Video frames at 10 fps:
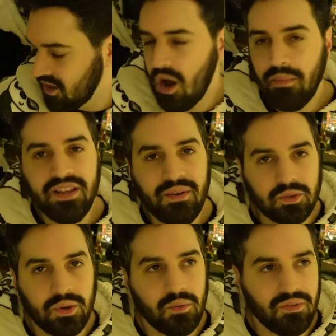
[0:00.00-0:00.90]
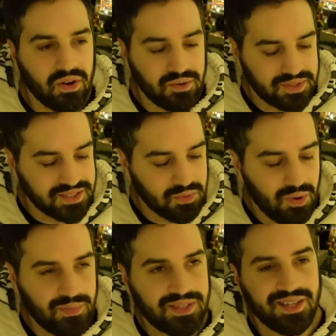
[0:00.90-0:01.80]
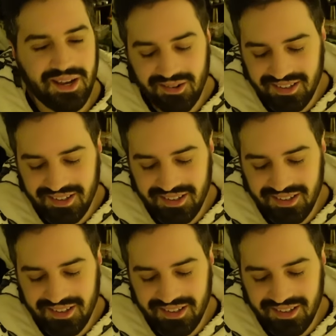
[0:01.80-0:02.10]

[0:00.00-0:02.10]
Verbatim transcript: Can't believe I'm 21 volumes into One Piece now.